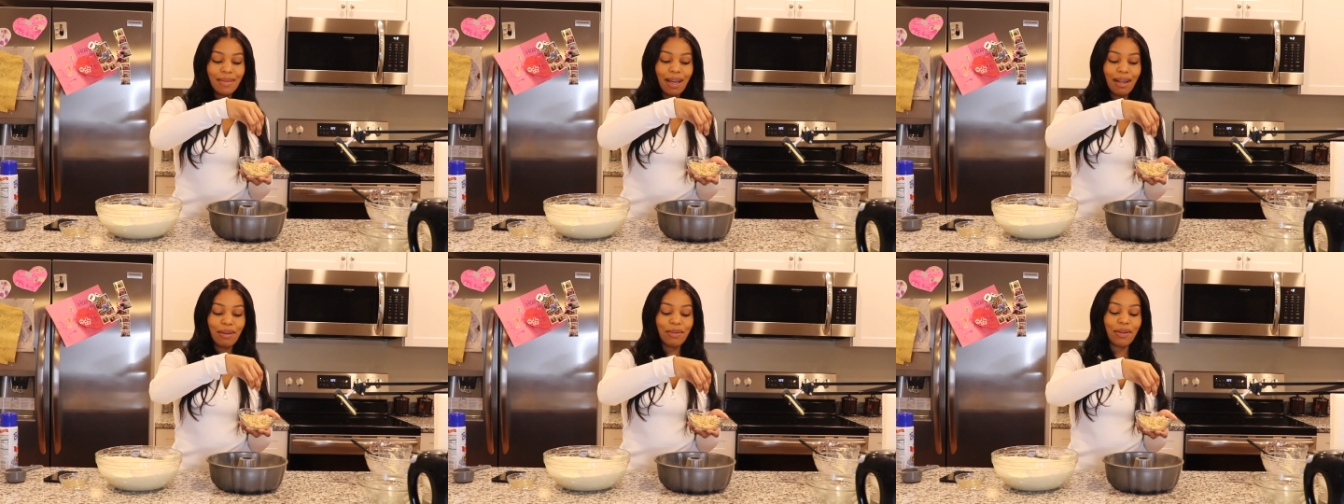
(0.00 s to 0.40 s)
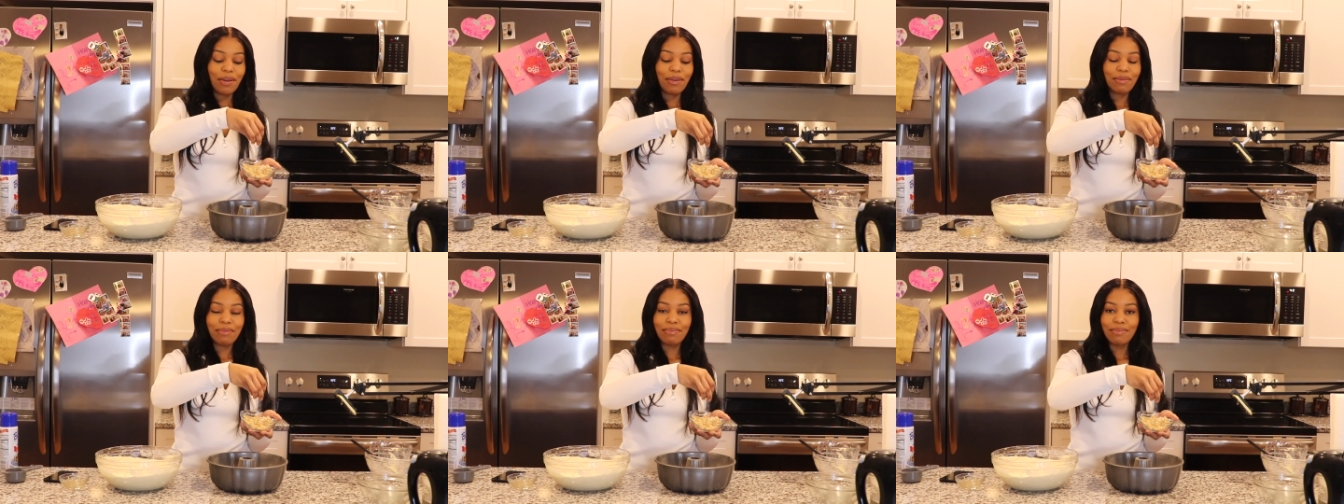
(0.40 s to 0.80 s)
I don't
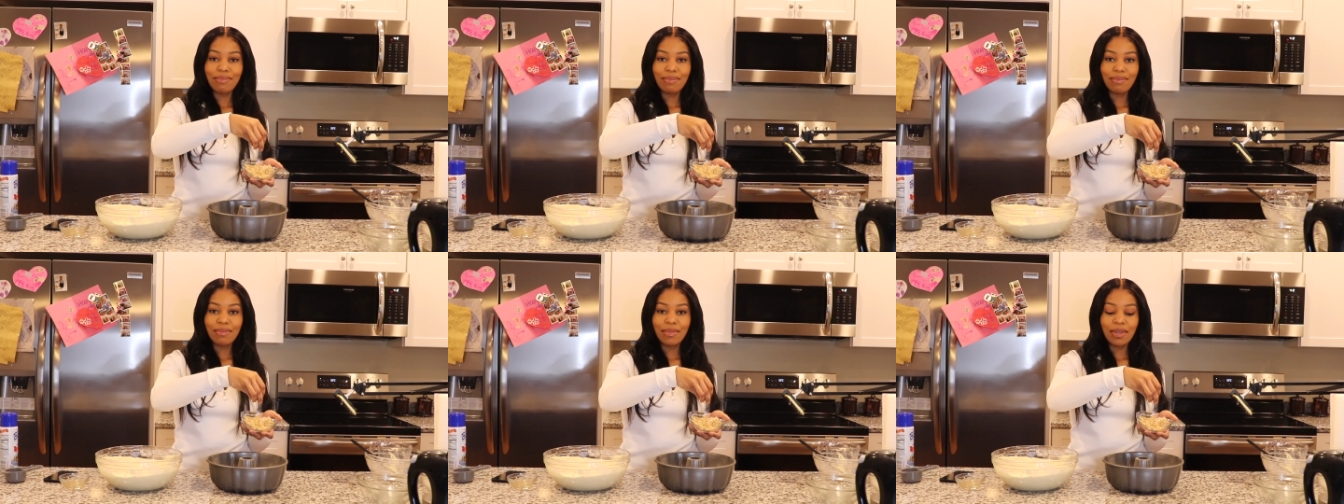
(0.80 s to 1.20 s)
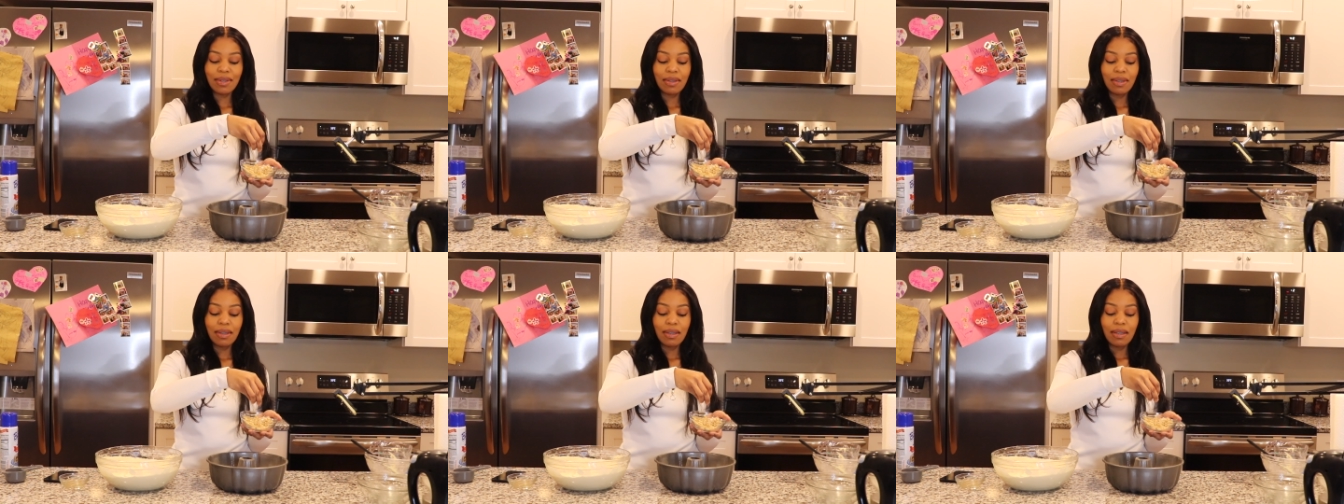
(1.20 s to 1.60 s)
know,
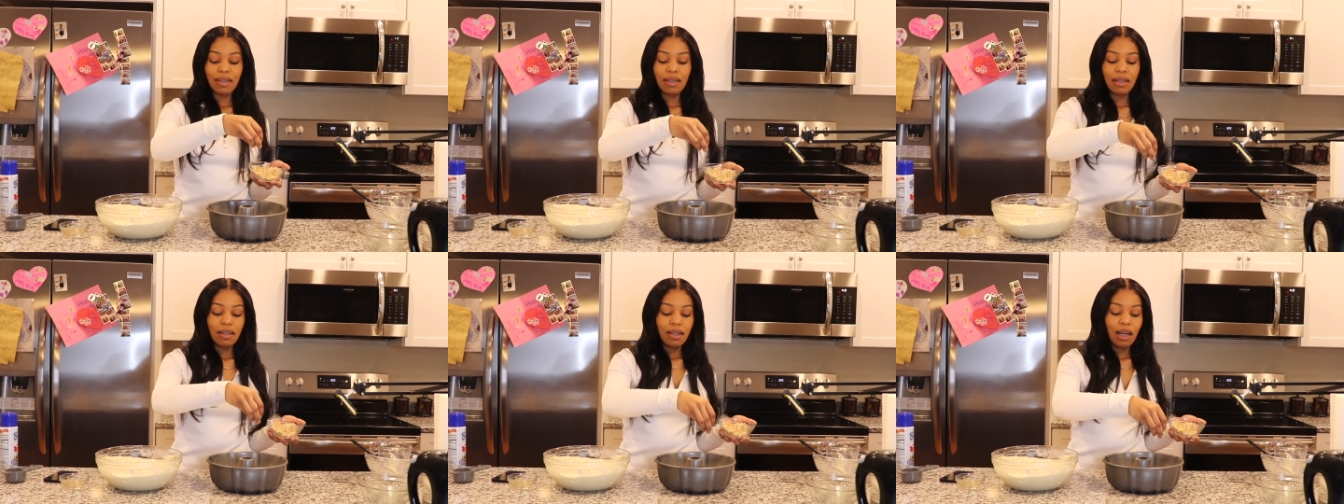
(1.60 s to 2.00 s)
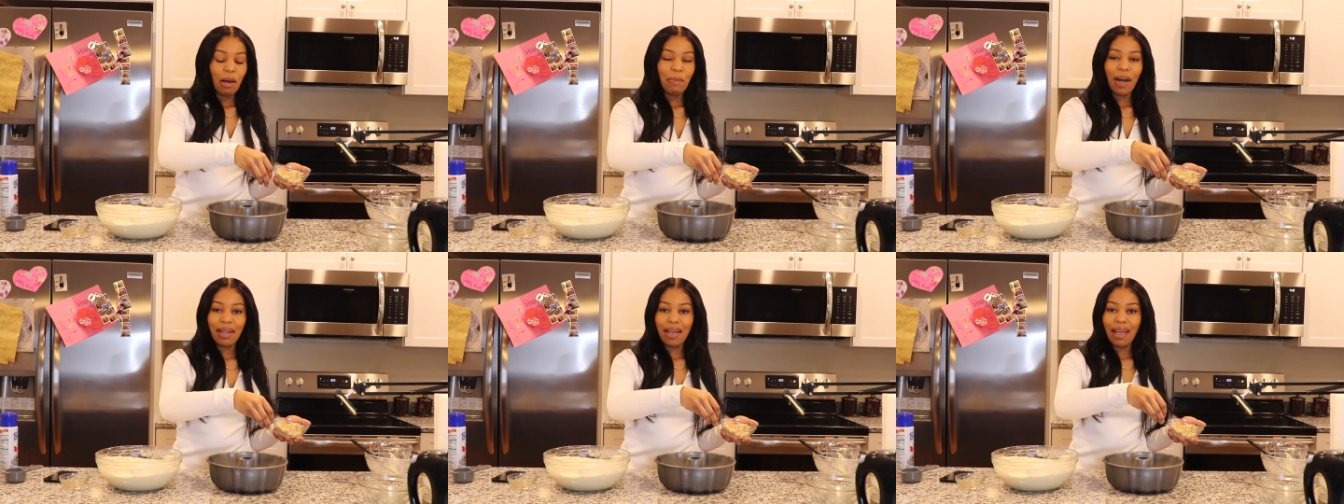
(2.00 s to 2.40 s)

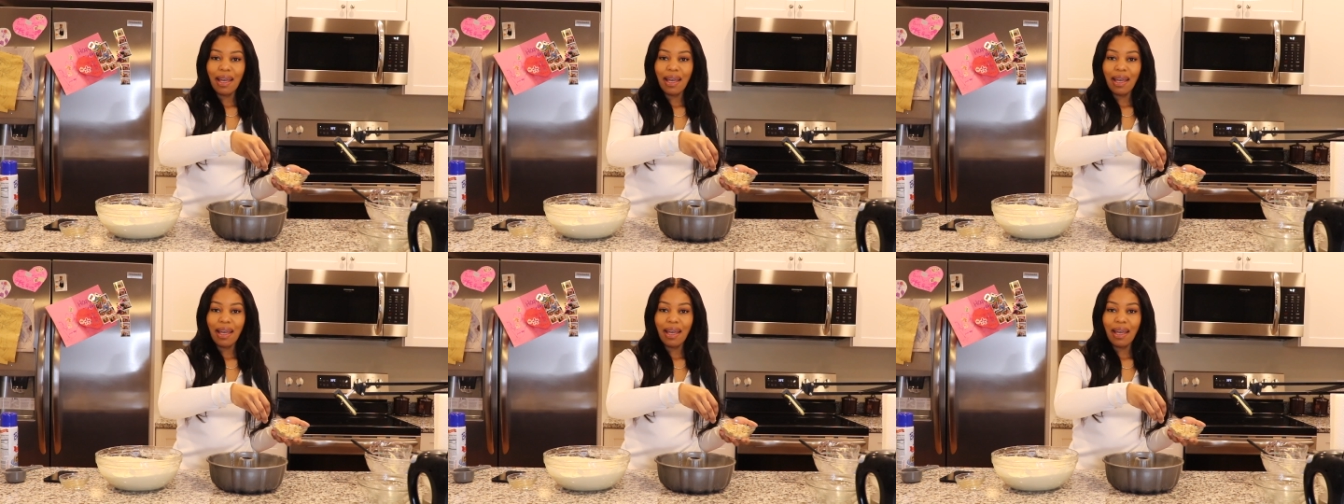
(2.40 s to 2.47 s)
about a